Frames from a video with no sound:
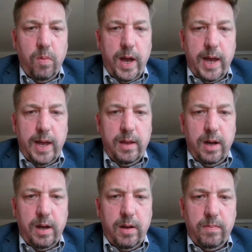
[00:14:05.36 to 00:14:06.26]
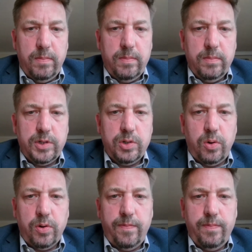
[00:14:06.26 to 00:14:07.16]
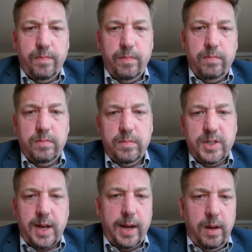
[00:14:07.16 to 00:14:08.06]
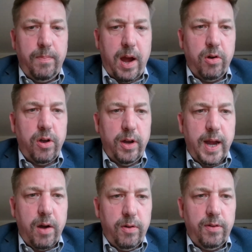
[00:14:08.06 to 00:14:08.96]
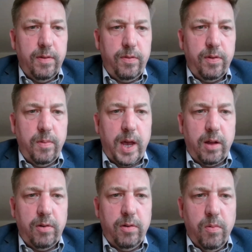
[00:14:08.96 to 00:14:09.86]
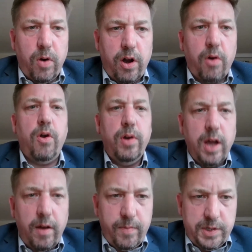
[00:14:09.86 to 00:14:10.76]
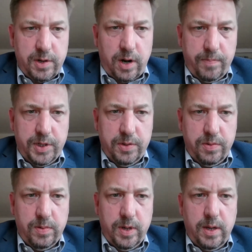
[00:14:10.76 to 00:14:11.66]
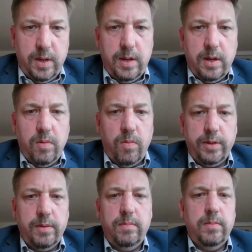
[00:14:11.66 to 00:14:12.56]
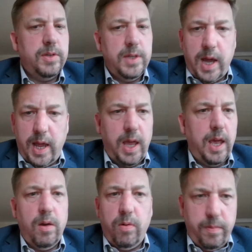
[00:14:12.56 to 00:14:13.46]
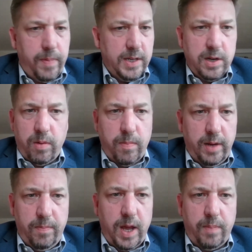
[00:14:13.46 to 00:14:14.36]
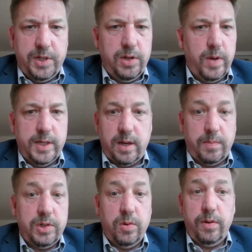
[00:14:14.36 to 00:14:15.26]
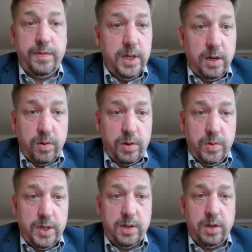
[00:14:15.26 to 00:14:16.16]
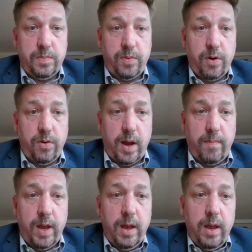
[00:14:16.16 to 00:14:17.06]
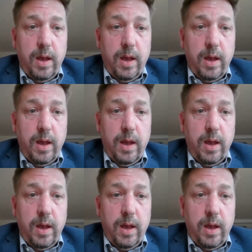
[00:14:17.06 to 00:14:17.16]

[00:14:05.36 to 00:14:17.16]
where sort of slightly paranoid narratives about what our own governments are up to, what the CIA or the Pentagon might be up to in some sort of secret research program.